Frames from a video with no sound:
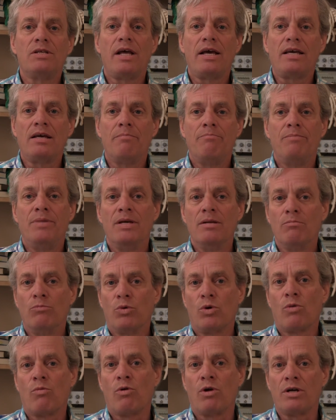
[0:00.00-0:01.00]
like a bit
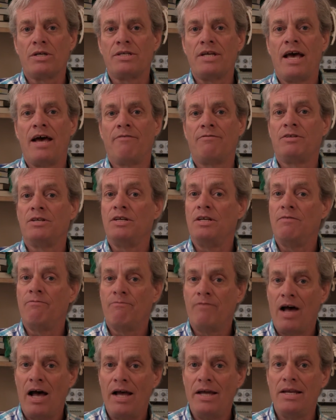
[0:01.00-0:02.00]
more work to have to
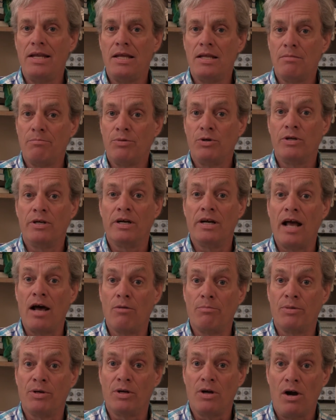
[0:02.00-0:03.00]
define input and
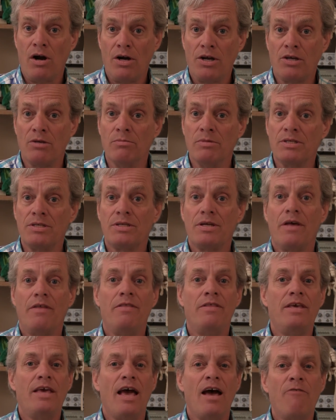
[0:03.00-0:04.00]
output arguments,
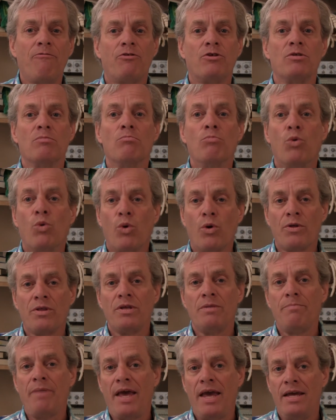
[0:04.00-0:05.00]
the effort more
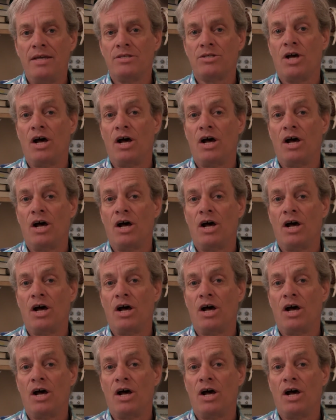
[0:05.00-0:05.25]
than pays